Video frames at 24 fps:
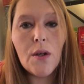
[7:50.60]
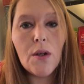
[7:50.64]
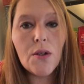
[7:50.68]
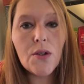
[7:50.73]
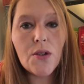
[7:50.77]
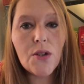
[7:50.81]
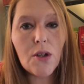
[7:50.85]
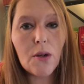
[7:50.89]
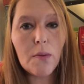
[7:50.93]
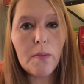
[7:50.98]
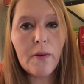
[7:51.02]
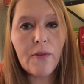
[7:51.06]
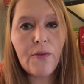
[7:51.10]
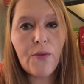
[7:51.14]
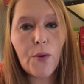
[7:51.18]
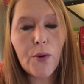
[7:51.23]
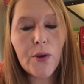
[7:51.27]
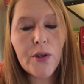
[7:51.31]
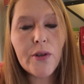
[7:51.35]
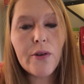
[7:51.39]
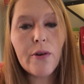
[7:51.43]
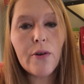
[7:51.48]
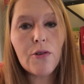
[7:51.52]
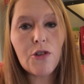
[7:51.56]
So
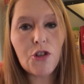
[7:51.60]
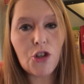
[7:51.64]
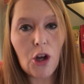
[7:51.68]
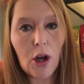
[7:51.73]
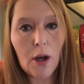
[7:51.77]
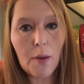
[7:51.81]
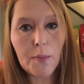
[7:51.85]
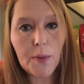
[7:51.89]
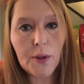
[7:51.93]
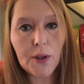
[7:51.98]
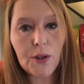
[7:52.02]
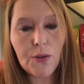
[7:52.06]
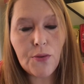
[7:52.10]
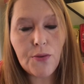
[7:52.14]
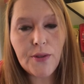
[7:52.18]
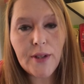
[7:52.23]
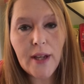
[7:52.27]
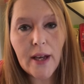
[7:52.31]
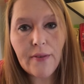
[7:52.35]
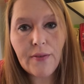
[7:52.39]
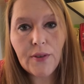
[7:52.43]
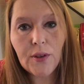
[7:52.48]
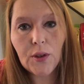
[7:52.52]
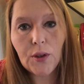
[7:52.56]
before you go shopping, you
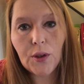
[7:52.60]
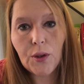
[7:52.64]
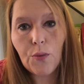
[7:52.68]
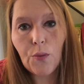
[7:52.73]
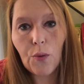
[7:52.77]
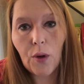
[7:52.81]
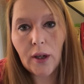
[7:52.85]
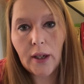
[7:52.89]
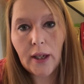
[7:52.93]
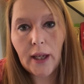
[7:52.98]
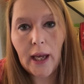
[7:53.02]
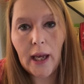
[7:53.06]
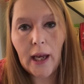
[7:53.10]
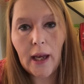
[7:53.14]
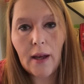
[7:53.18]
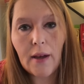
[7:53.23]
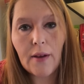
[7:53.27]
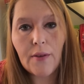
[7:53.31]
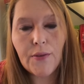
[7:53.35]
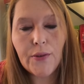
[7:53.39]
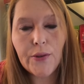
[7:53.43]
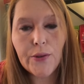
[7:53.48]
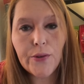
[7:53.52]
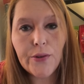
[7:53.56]
definitely want to
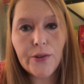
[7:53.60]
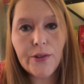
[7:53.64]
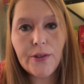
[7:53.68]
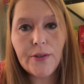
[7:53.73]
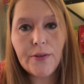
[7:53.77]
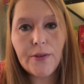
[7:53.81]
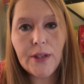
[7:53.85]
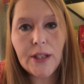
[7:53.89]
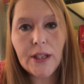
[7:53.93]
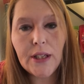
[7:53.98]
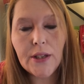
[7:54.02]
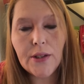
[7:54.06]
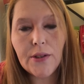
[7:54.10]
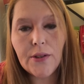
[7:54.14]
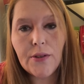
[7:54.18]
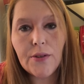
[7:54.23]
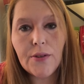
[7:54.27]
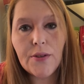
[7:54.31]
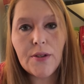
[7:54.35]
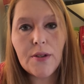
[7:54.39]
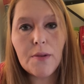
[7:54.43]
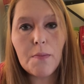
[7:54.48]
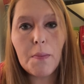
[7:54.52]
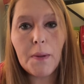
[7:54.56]
have your
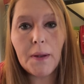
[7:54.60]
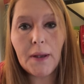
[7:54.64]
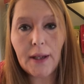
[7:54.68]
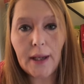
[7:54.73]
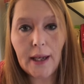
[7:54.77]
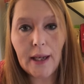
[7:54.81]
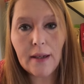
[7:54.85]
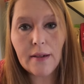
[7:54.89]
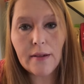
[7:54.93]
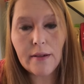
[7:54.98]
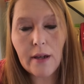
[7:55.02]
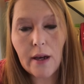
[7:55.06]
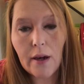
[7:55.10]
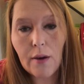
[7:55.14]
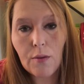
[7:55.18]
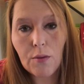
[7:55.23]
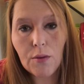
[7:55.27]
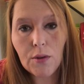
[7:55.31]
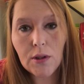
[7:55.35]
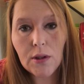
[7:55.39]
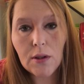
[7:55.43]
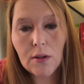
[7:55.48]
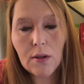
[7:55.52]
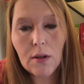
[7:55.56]
deals planned
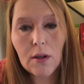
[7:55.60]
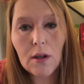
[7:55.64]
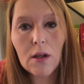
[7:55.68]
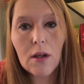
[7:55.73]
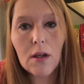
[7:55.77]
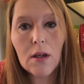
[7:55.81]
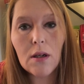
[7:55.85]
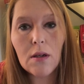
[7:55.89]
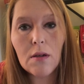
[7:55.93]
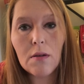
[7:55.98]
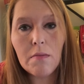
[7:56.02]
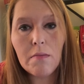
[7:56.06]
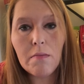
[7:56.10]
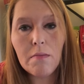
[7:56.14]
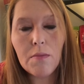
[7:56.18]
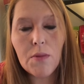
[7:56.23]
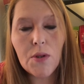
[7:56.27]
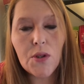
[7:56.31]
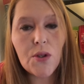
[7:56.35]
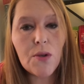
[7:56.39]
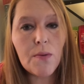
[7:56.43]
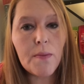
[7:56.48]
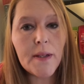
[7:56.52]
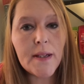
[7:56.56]
out.
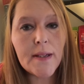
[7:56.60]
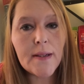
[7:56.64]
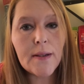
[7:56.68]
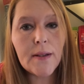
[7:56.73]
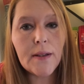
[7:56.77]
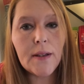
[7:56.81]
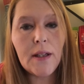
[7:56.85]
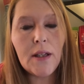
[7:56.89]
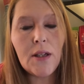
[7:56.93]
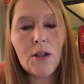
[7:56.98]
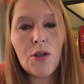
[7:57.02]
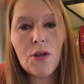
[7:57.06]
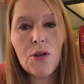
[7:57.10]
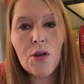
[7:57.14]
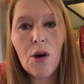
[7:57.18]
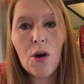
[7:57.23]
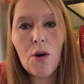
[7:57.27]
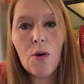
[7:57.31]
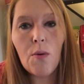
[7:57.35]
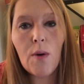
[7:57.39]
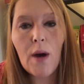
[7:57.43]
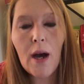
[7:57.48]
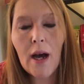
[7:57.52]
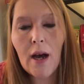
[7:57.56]
So basically
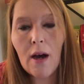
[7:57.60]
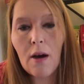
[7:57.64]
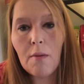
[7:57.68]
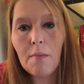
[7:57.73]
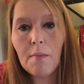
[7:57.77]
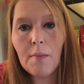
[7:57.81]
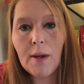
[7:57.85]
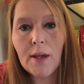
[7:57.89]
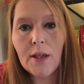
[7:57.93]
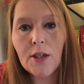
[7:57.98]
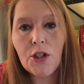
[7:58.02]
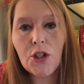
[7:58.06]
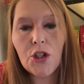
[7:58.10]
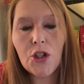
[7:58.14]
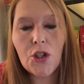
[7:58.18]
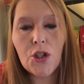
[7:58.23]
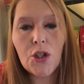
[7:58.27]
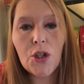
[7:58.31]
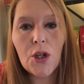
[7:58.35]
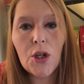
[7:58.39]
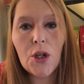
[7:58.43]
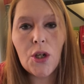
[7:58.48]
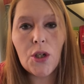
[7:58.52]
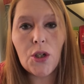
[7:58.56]
know how
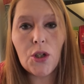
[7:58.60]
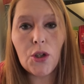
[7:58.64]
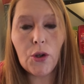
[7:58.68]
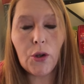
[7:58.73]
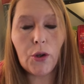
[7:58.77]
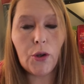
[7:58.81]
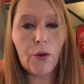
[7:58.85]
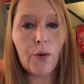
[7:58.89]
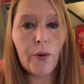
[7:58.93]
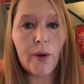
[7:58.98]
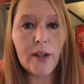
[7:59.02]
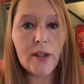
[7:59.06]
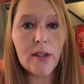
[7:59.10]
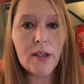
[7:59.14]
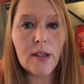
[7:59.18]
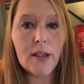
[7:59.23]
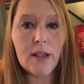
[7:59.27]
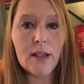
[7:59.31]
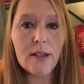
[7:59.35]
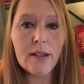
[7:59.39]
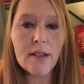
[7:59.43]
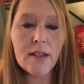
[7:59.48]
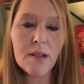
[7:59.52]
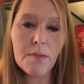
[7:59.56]
much you're going to
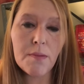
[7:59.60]
need to